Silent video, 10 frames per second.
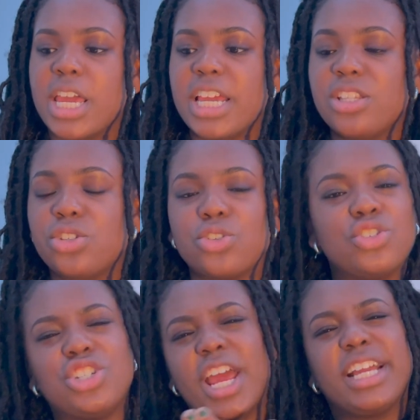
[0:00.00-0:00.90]

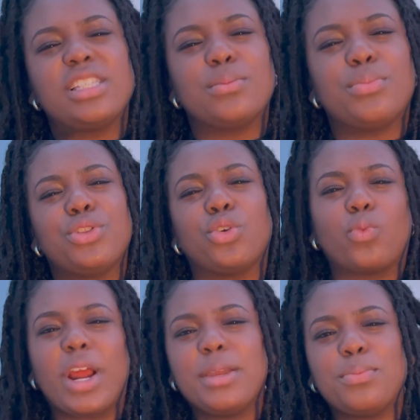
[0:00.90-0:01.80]
interject and the right